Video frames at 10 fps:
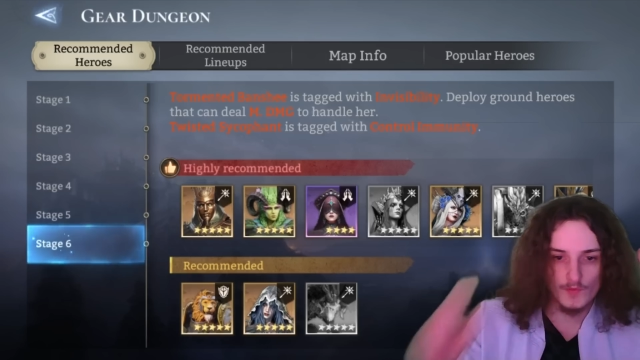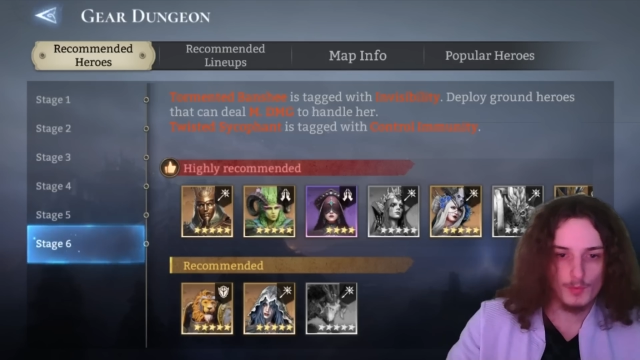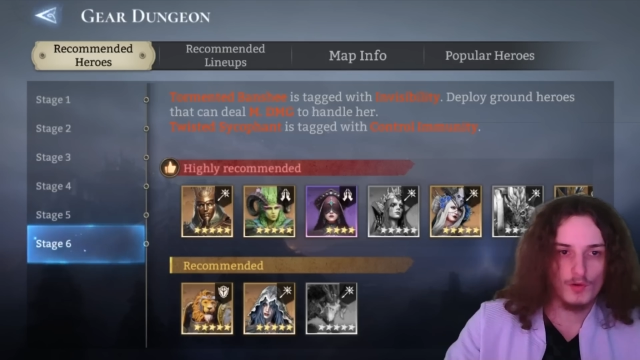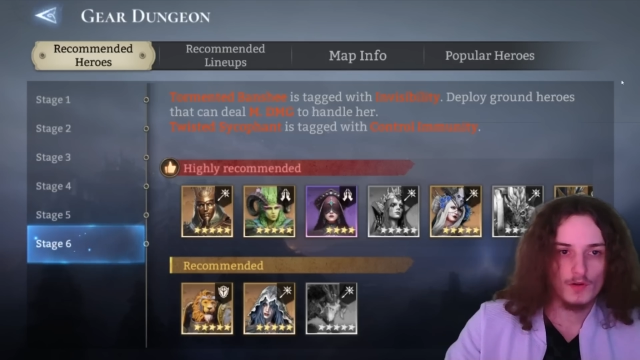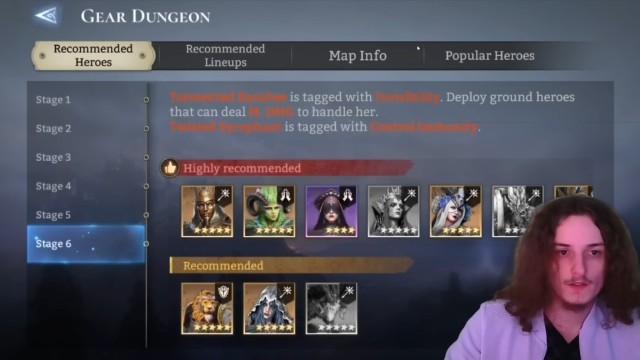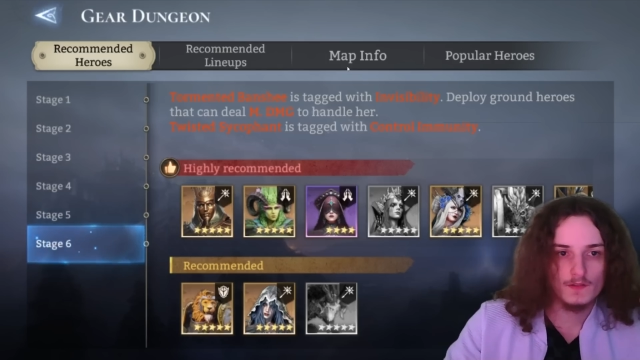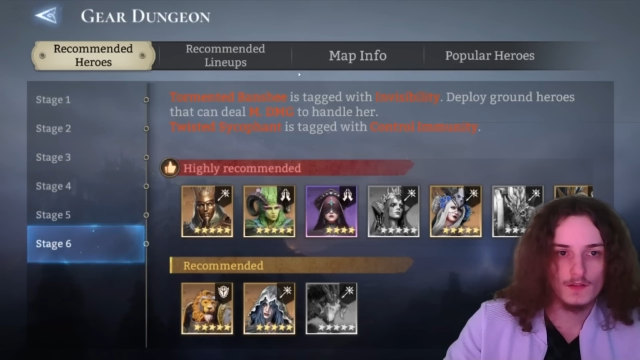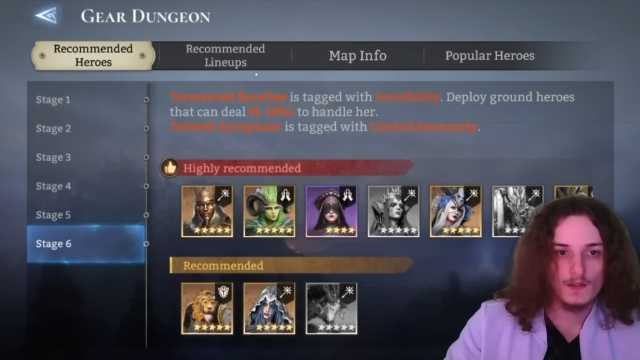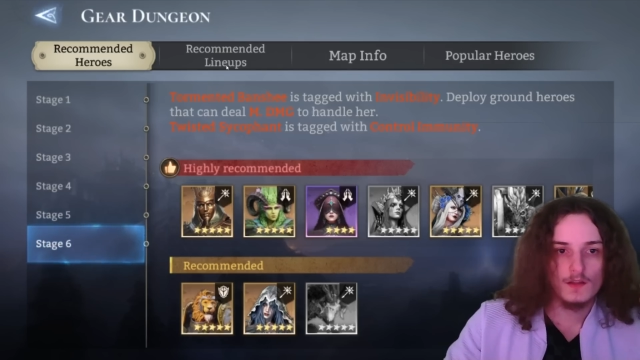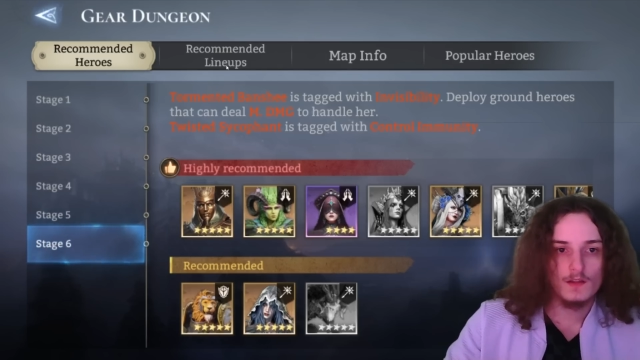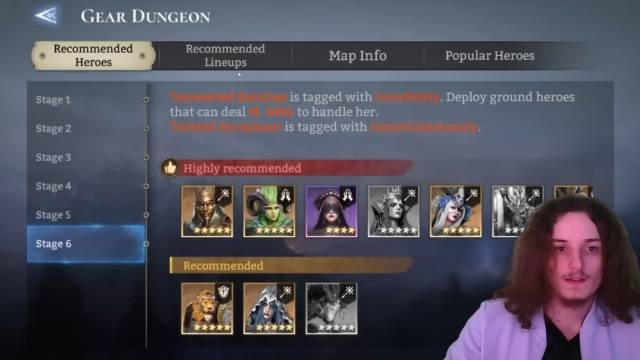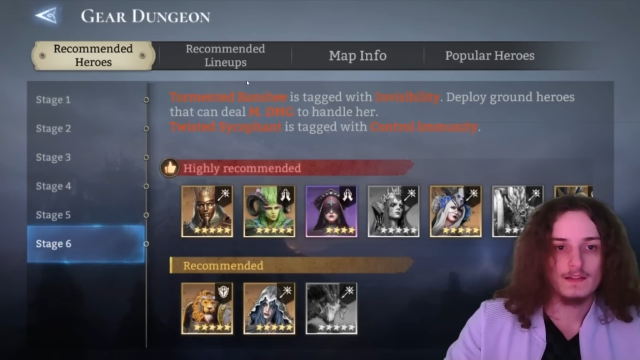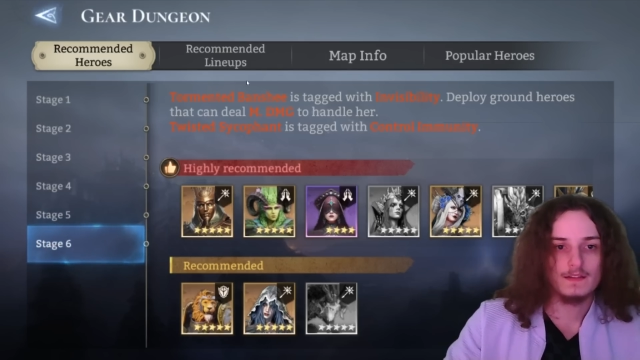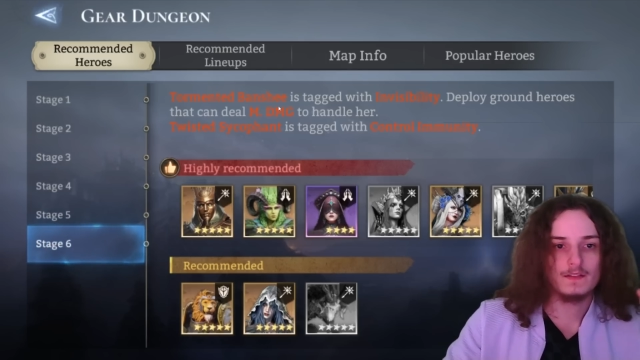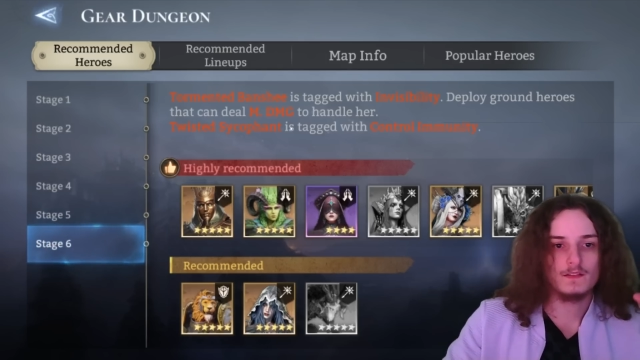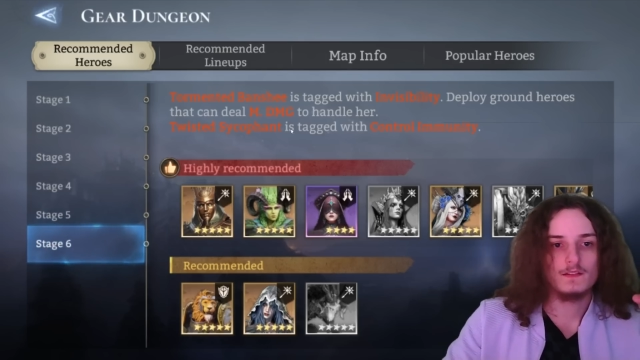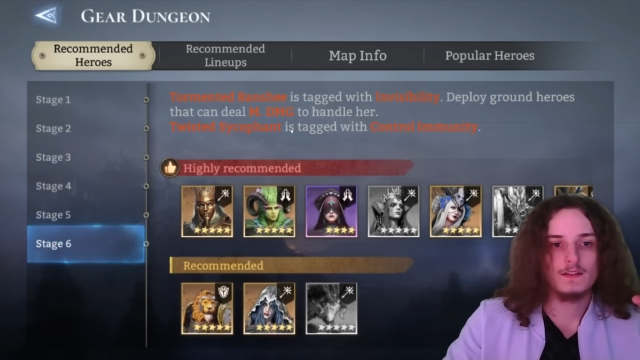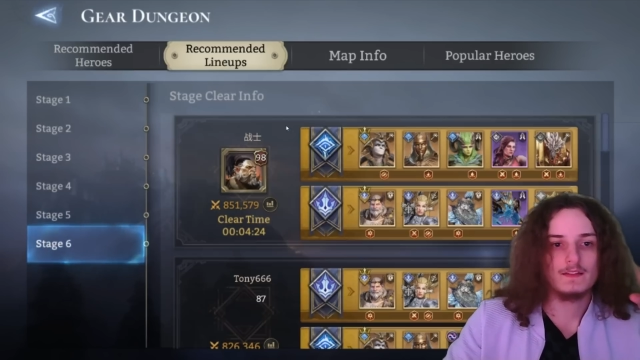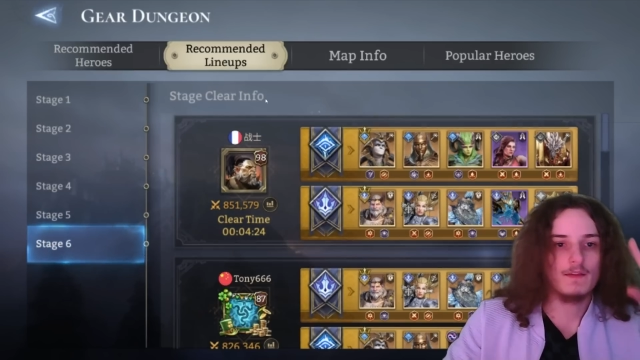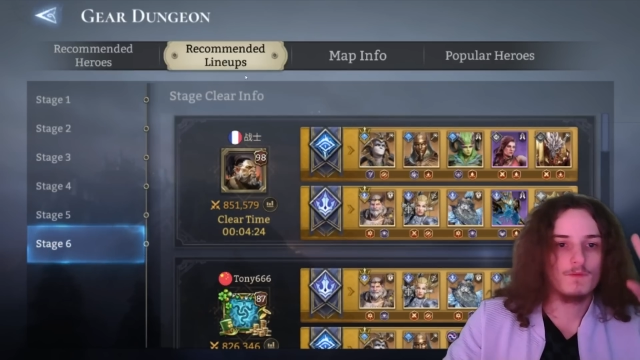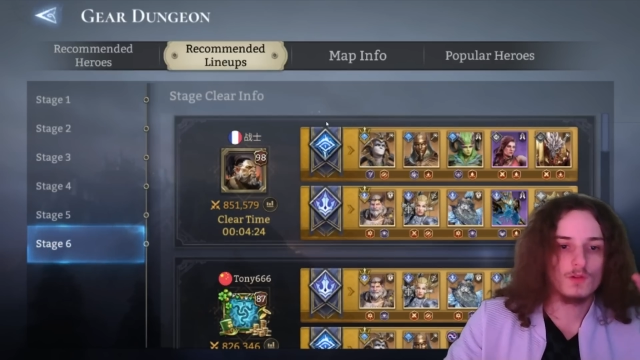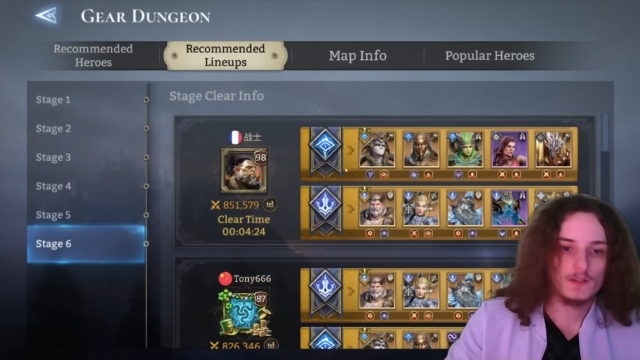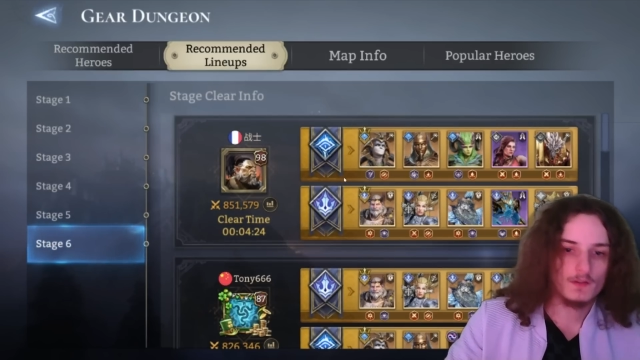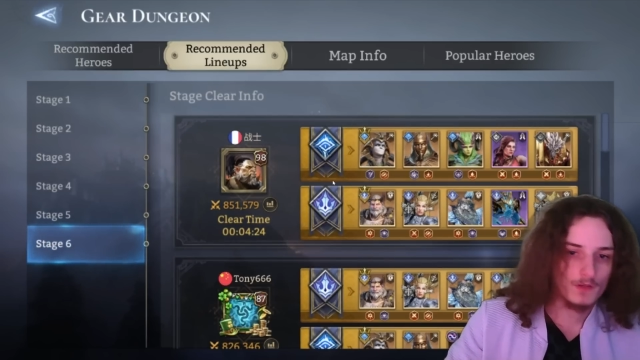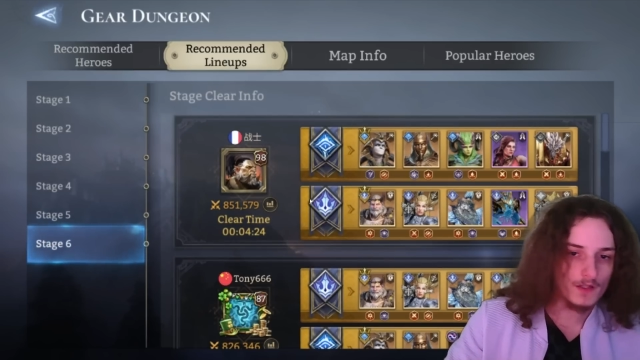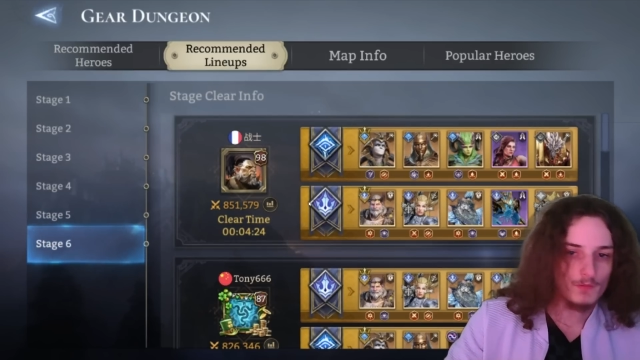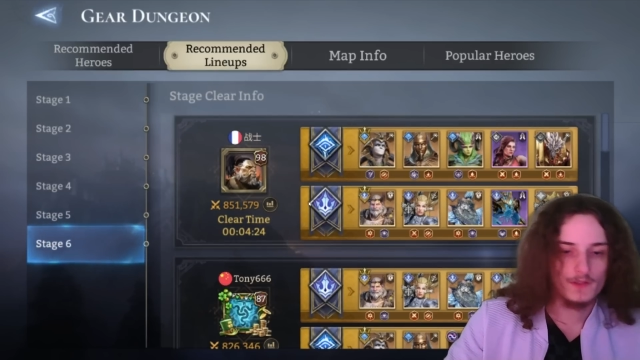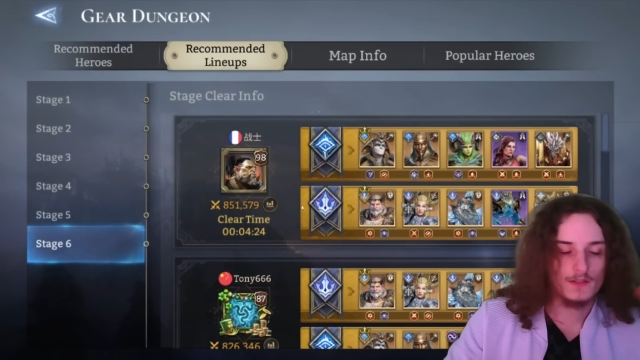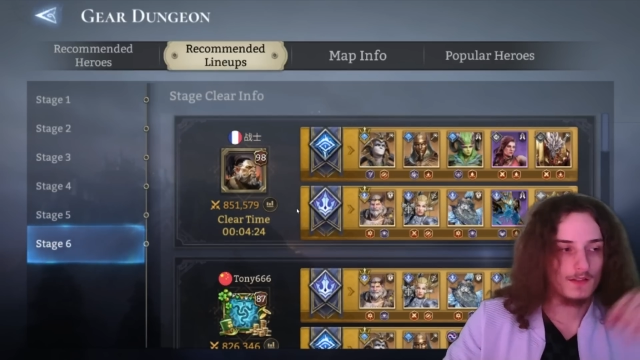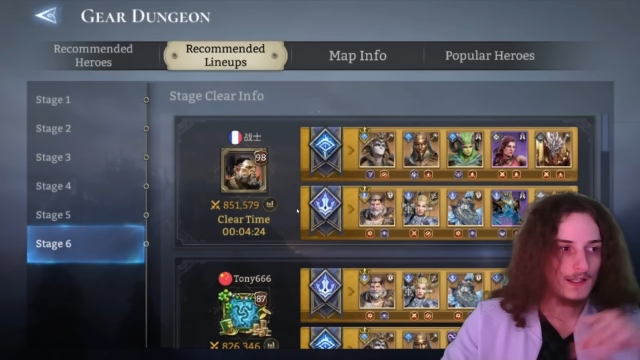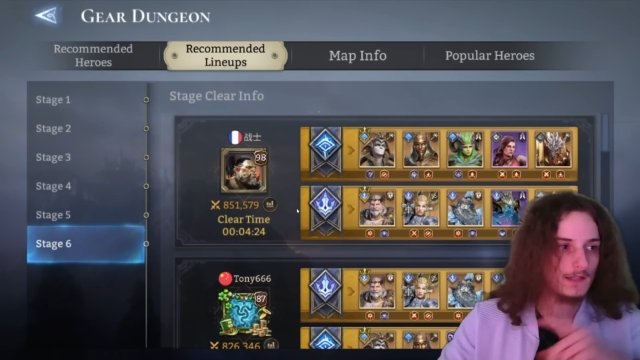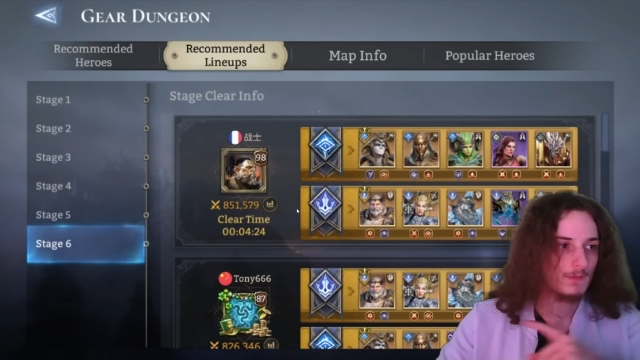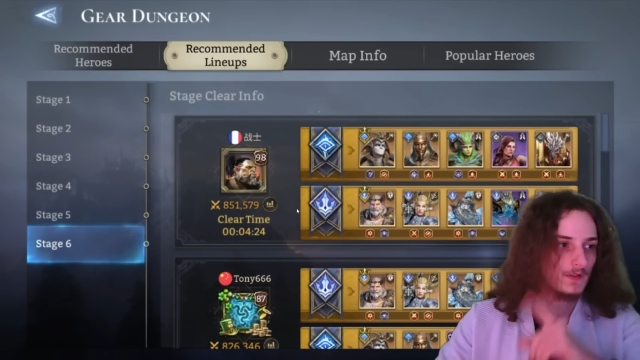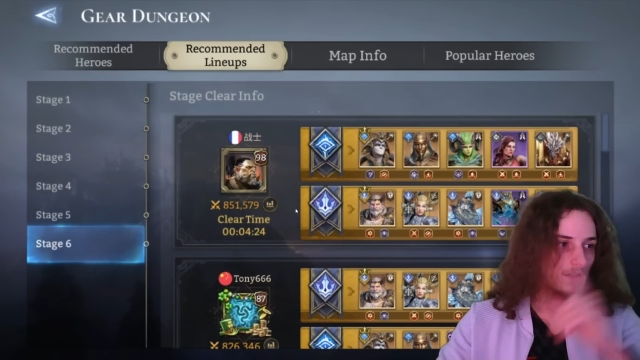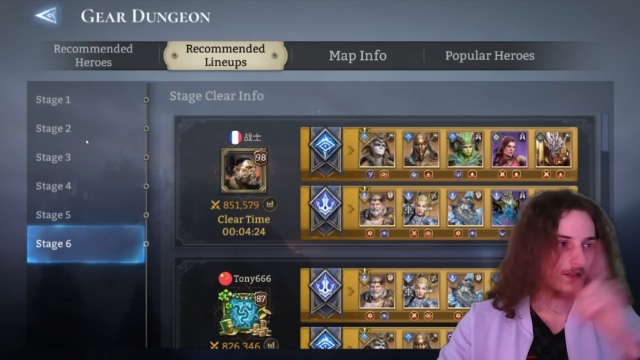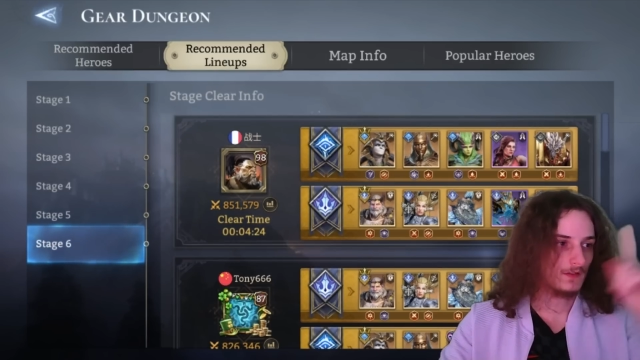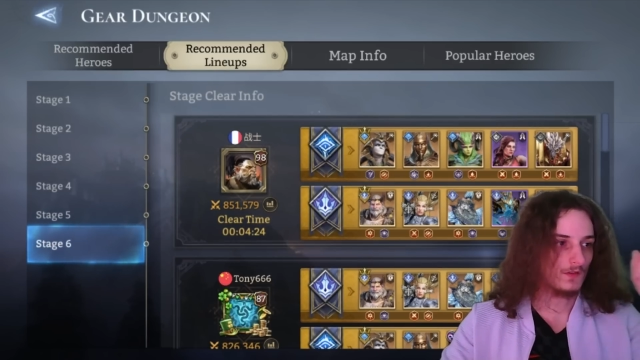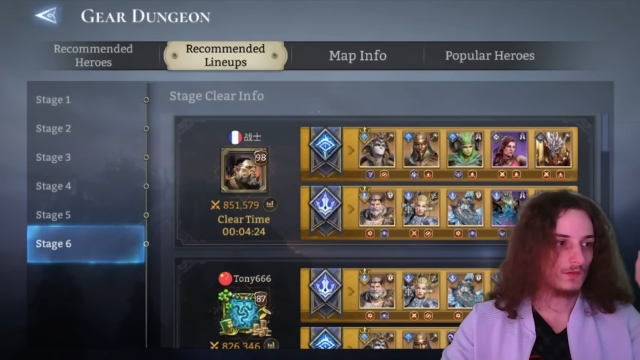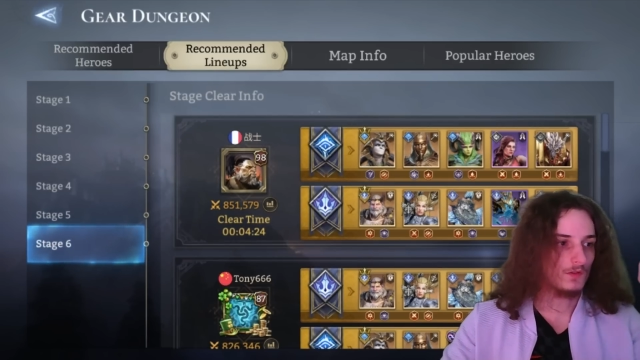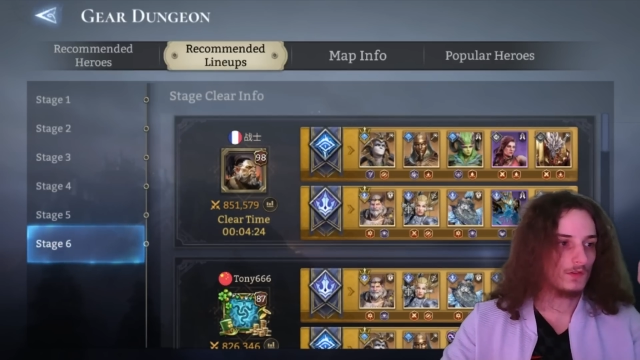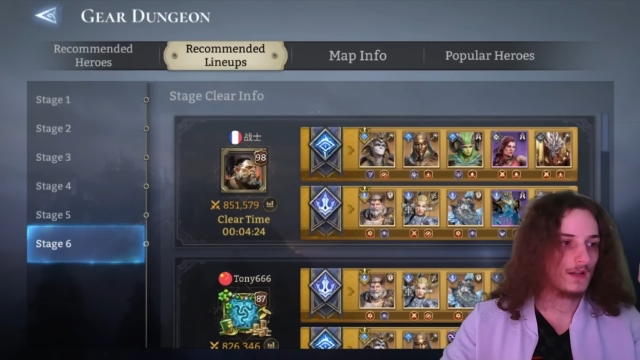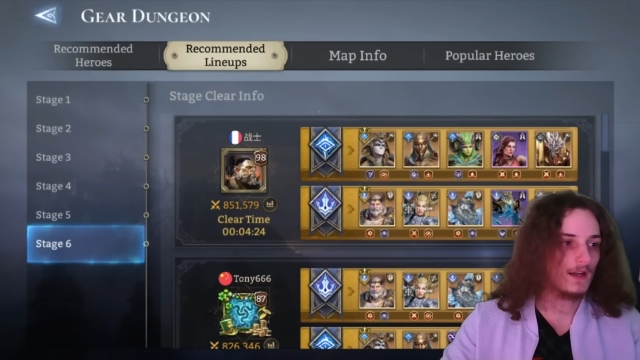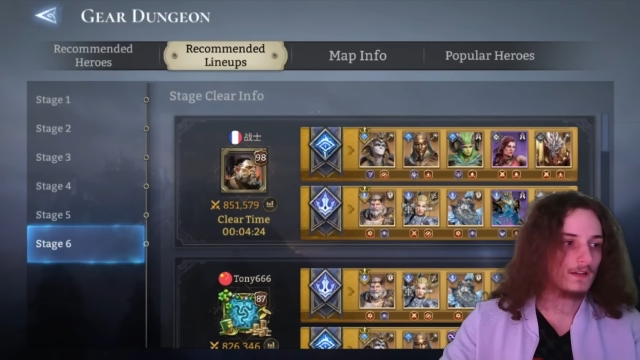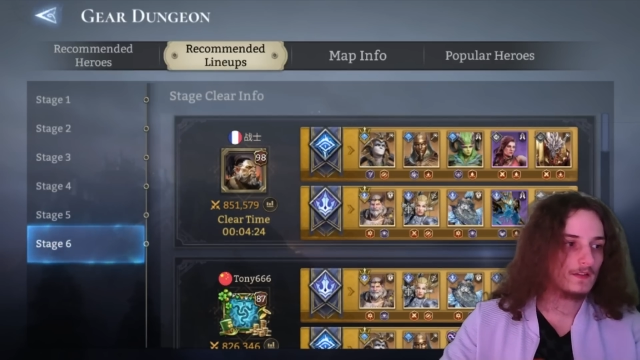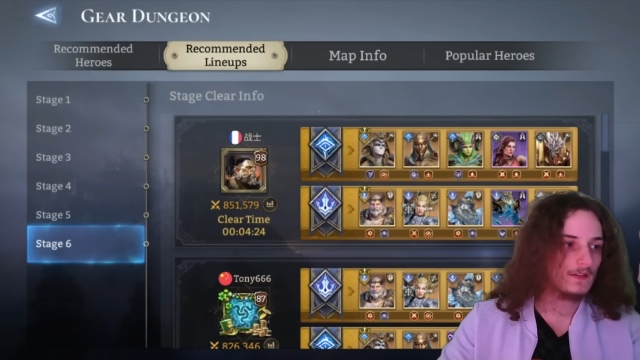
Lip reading: a point, let's have a look at the recommended lineups again. So you're kind of